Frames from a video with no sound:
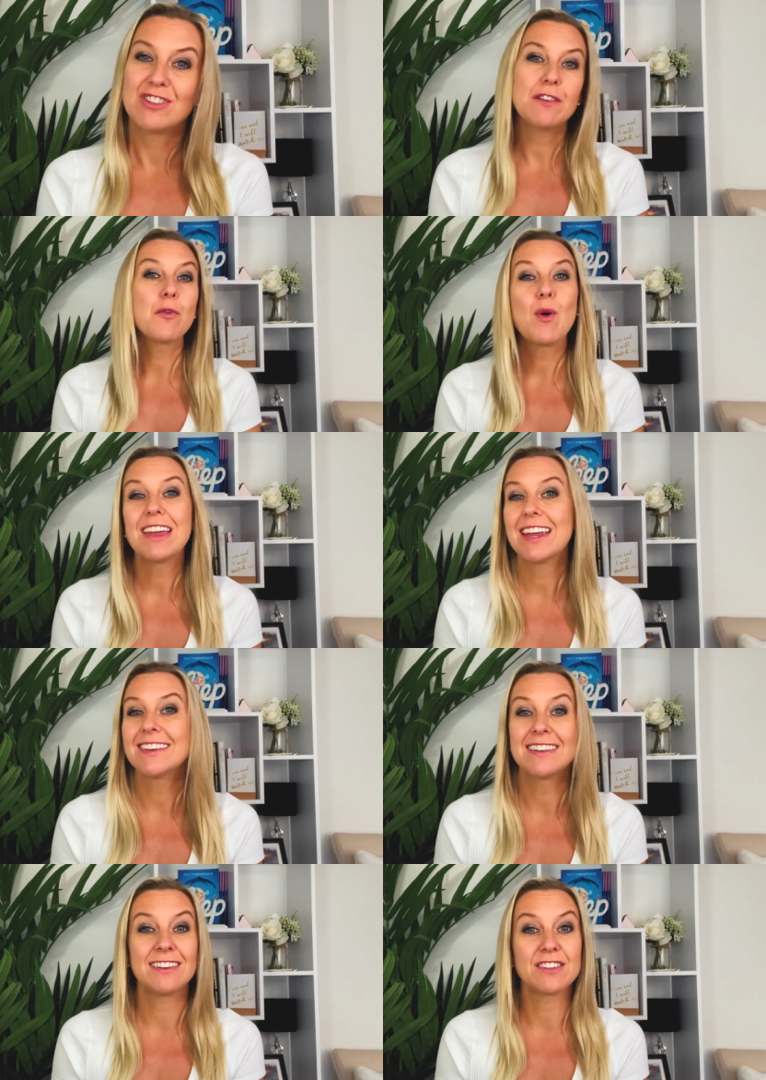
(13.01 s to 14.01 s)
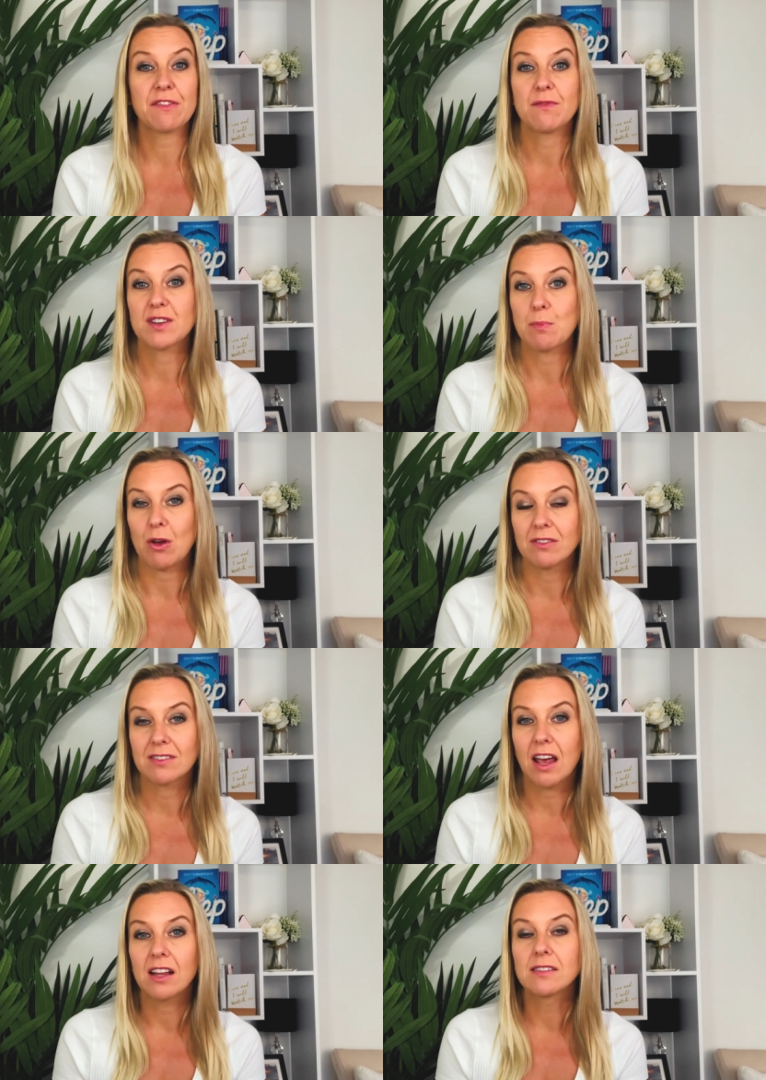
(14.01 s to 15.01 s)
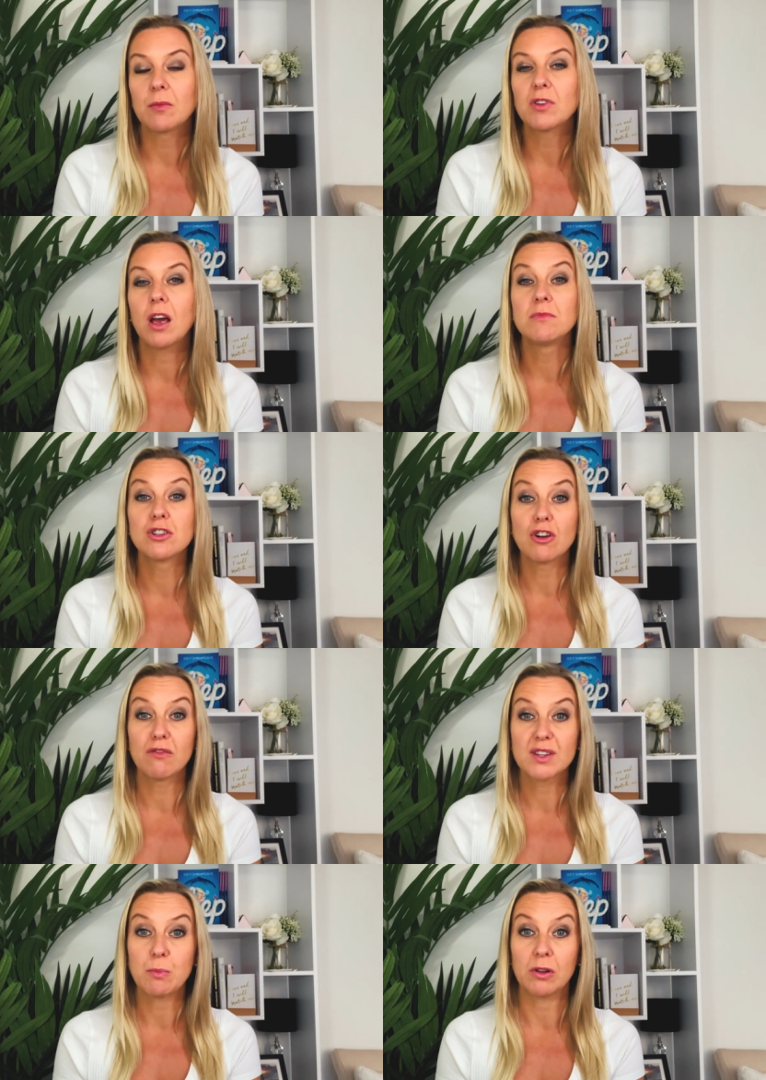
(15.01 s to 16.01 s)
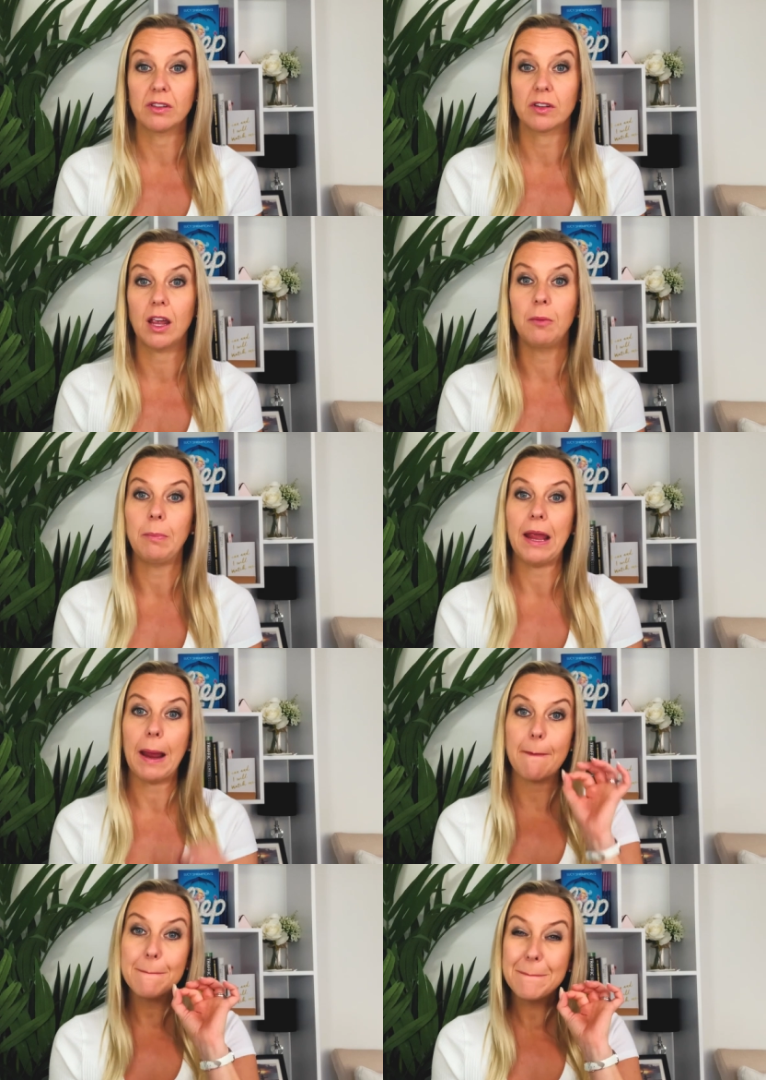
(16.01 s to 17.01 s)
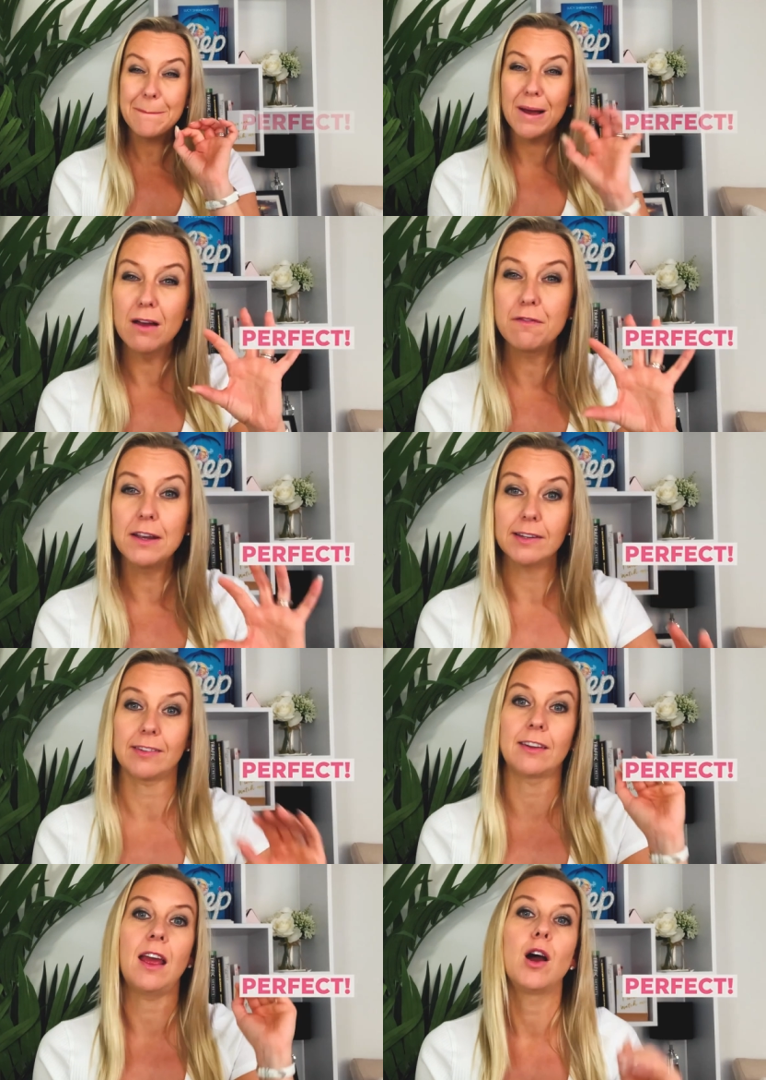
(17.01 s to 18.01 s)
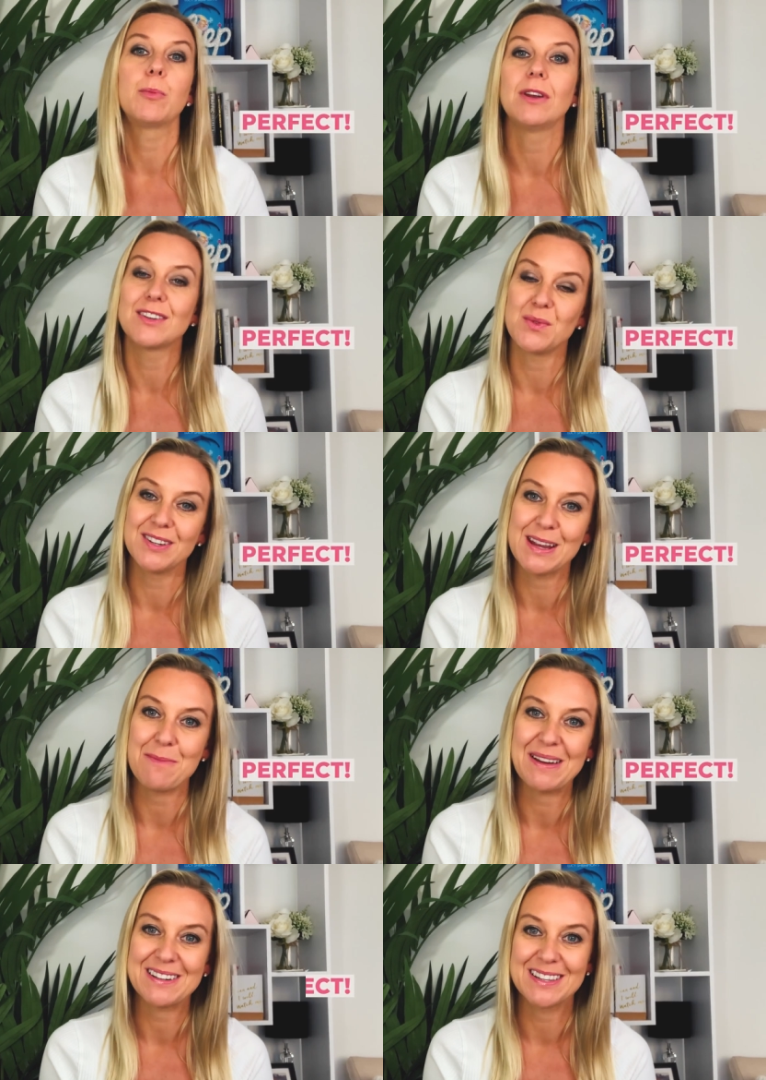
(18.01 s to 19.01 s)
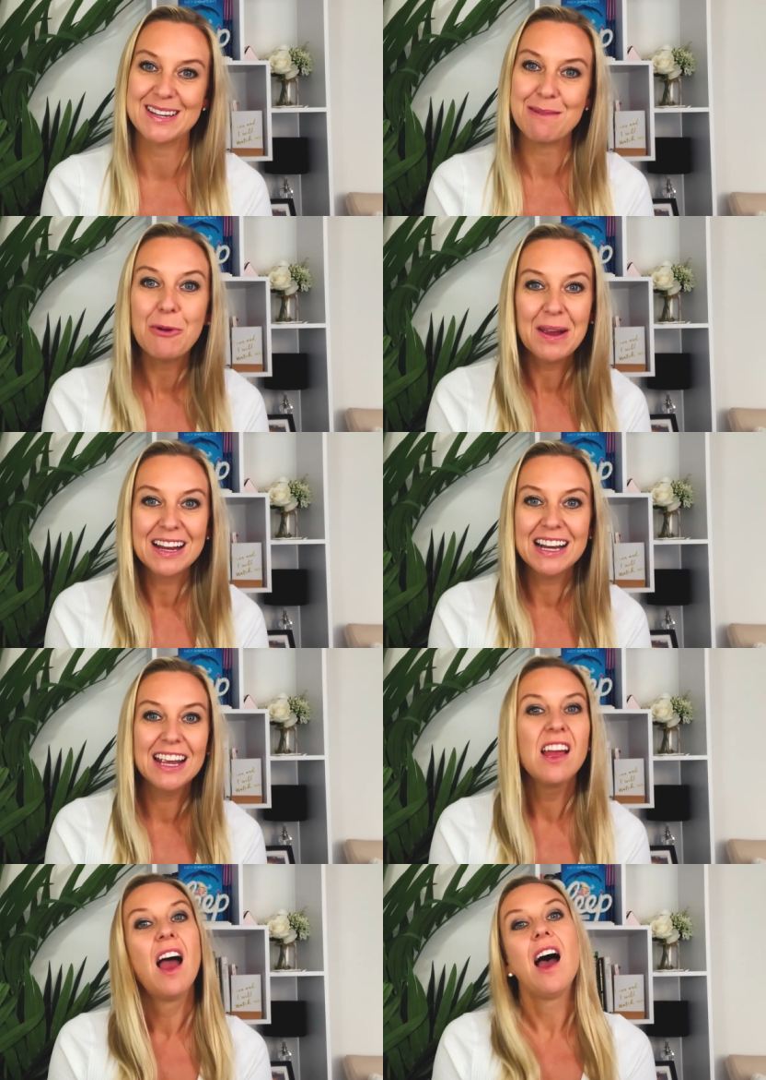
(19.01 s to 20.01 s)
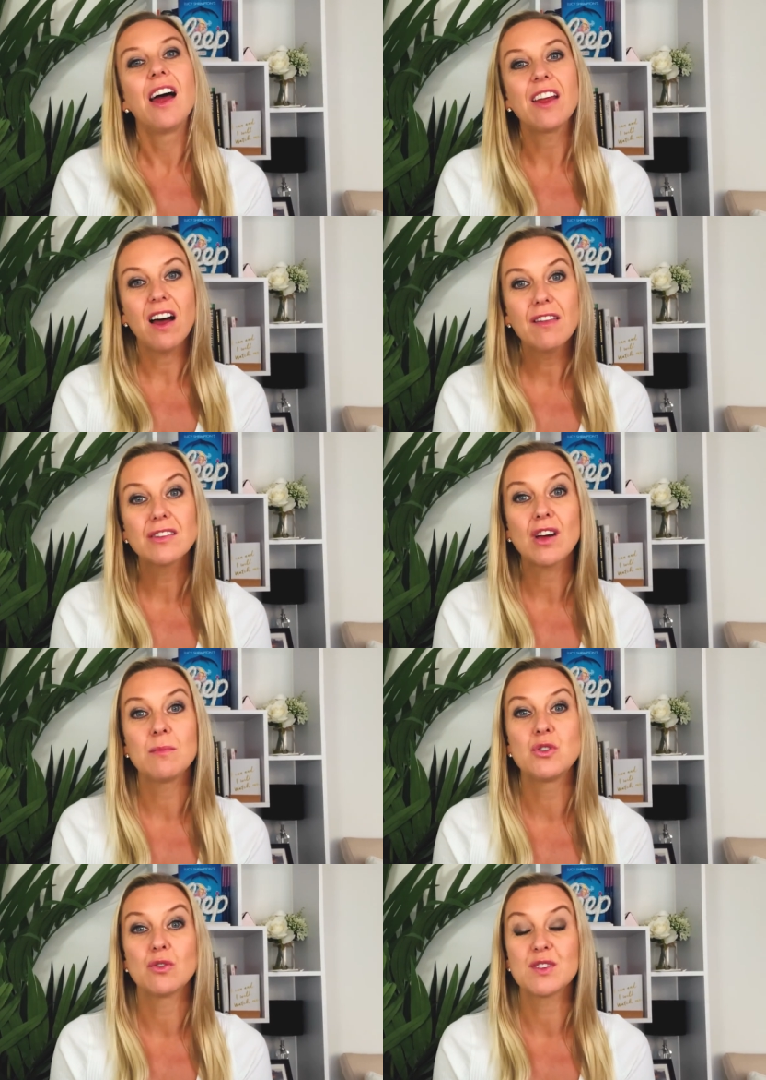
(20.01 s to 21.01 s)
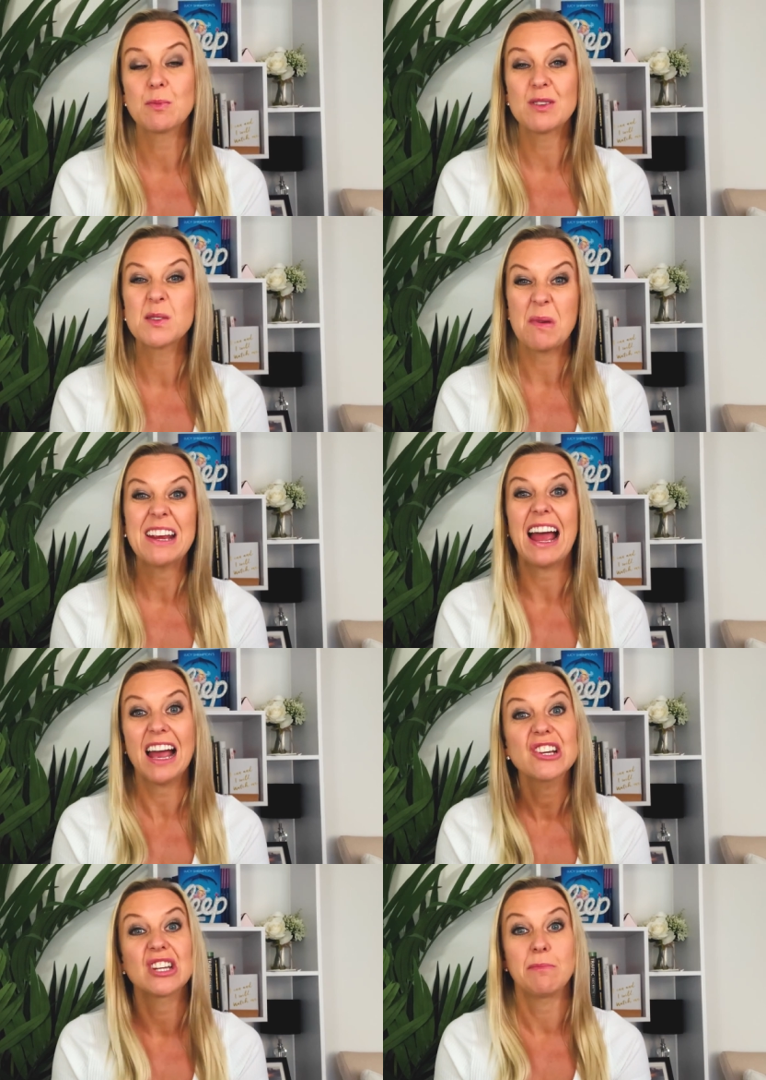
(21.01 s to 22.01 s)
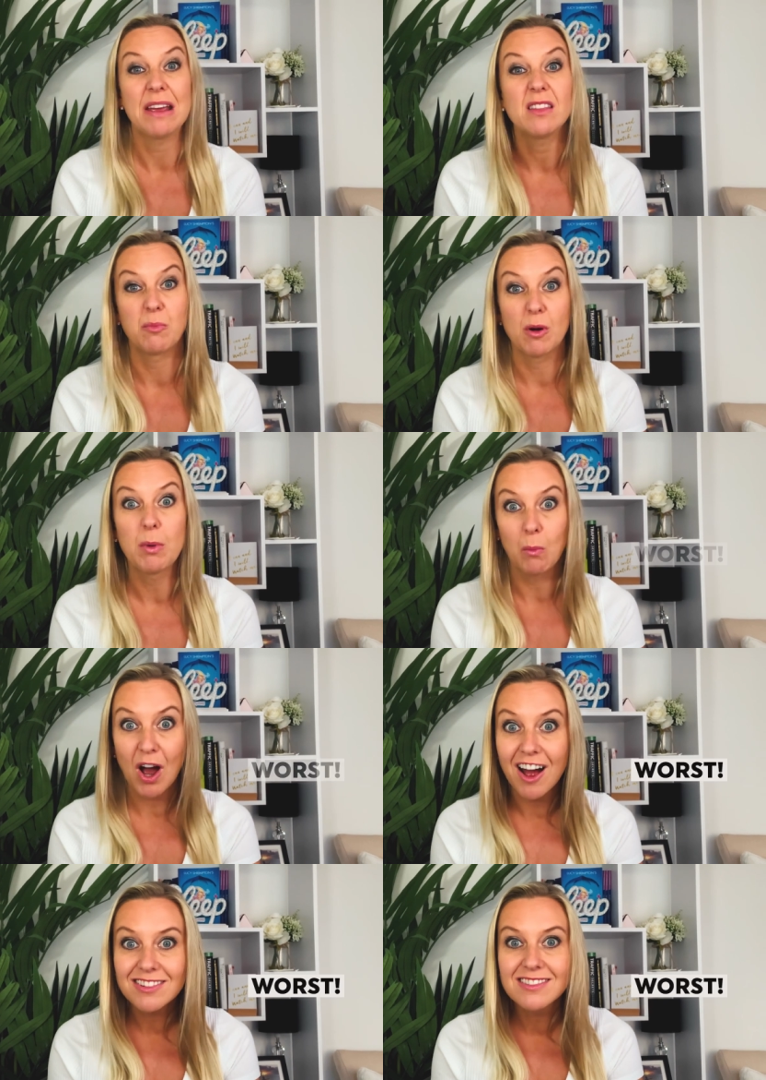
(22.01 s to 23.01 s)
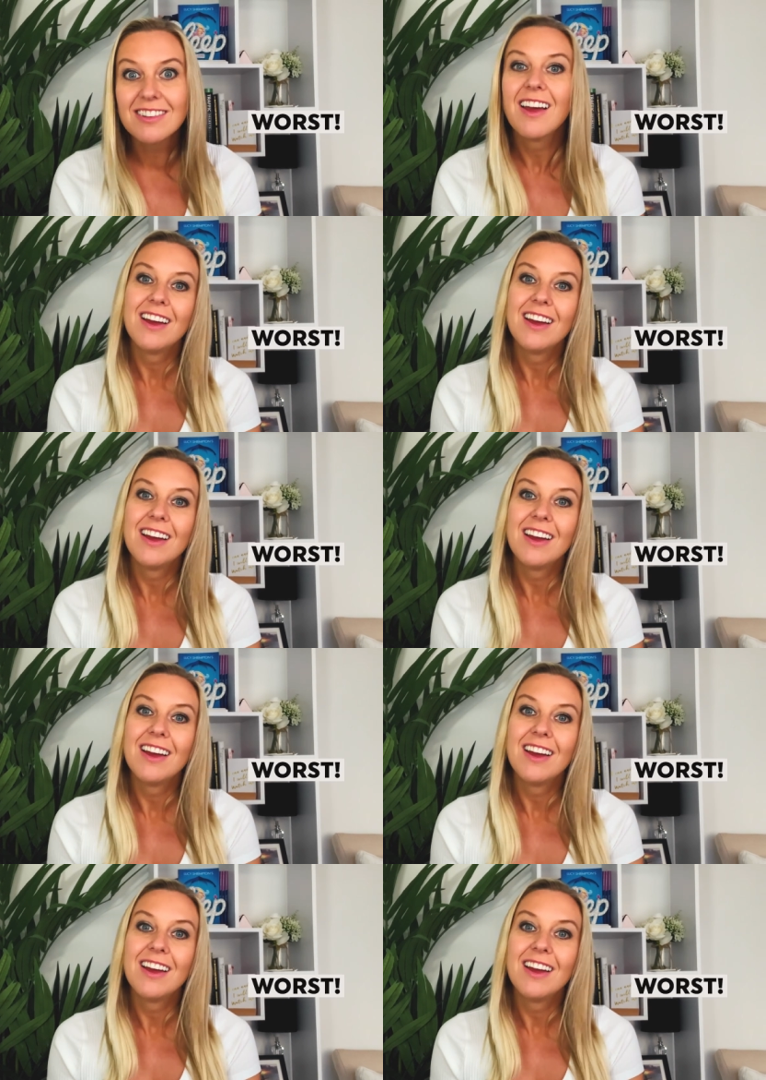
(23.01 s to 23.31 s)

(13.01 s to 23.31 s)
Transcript: different wakings need a different response, and sometimes your response can be perfect and help your little one to get back to sleep quickly, and other times your response might actually make the problem worse.